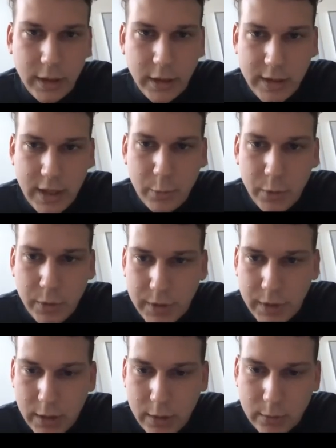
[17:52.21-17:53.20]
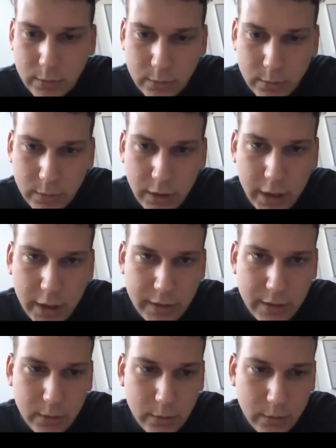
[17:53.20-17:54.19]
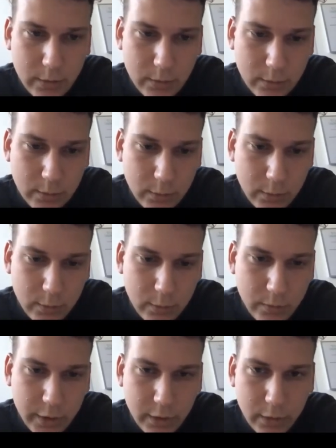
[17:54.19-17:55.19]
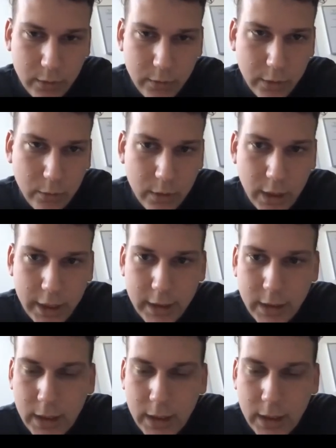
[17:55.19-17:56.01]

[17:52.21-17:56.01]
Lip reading: examples how the cards were look like.